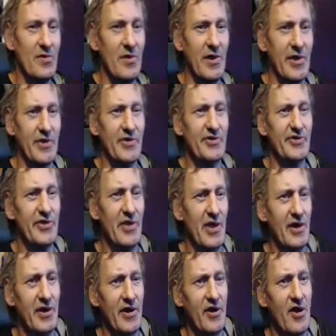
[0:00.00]
a
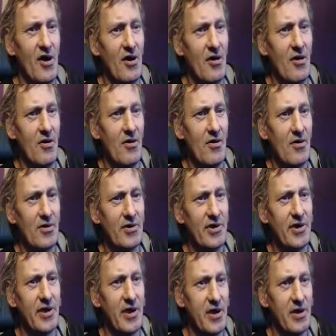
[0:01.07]
sled dog
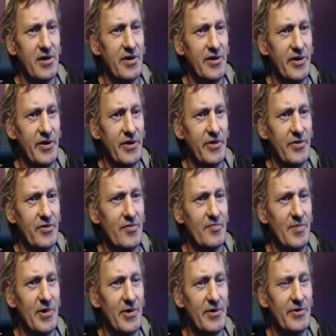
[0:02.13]
kind of deal,
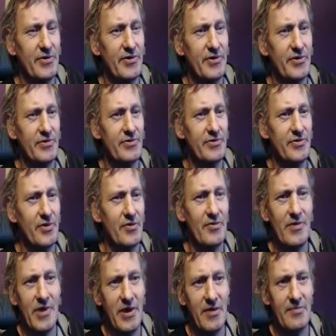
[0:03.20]
but you don't
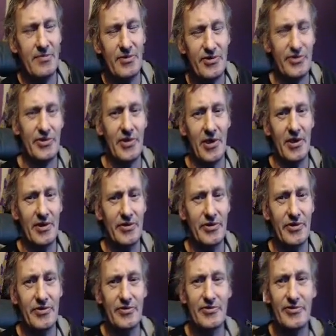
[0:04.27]
have a sled,
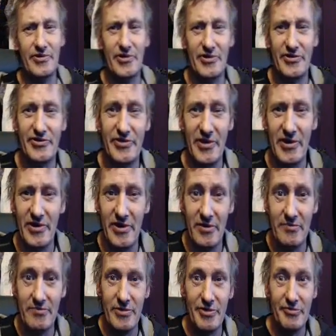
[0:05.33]
you're just sitting in
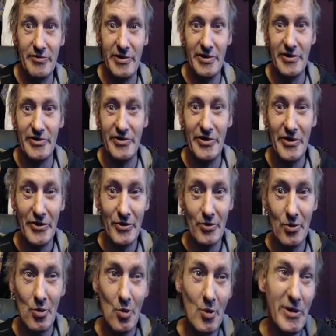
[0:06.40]
between two
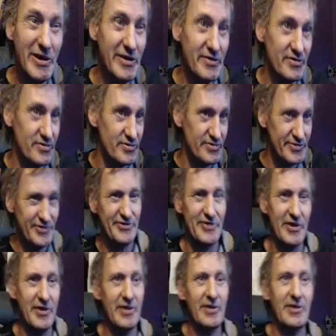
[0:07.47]
wheels,
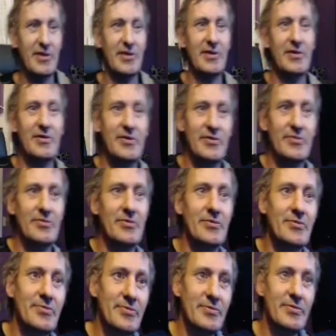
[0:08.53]
you know,
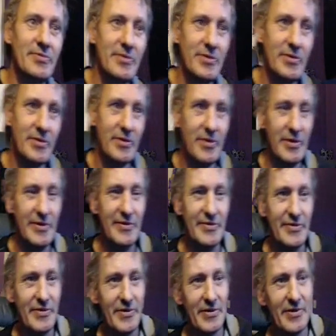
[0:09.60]
and
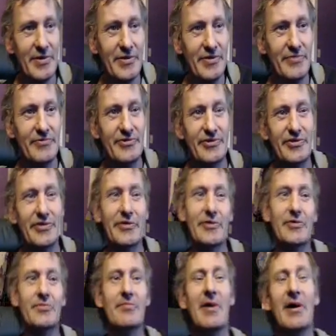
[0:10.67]
you steer
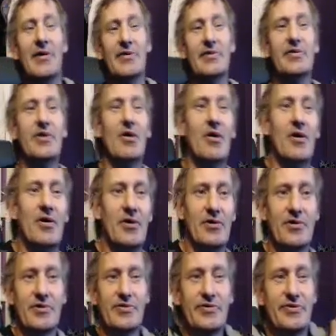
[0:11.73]
by the
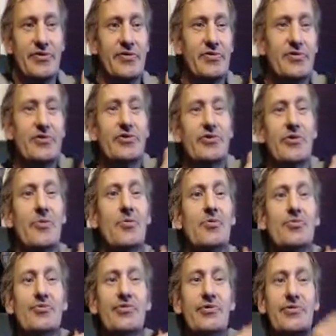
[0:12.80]
dog's
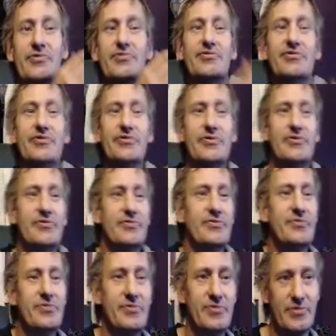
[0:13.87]
shoulders,
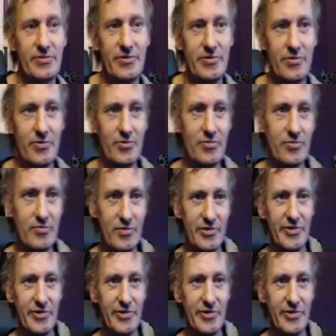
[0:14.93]
you know, with